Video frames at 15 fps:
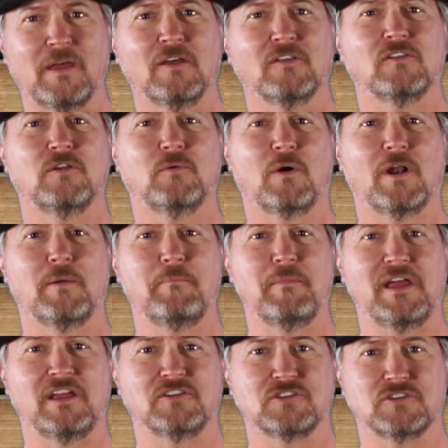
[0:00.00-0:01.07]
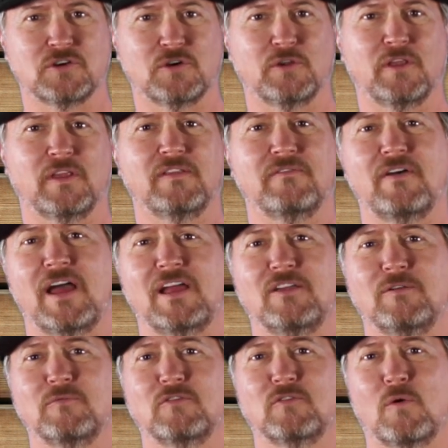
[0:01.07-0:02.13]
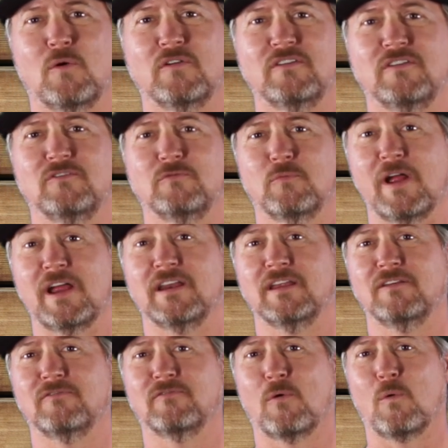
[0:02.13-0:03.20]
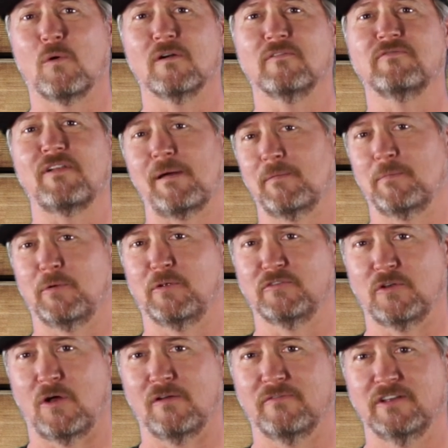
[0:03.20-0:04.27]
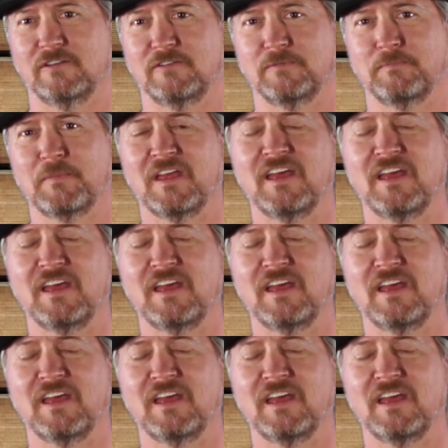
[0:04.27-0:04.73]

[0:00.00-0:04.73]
So you want to make sure that the vacuum source is rated for flammable solvents.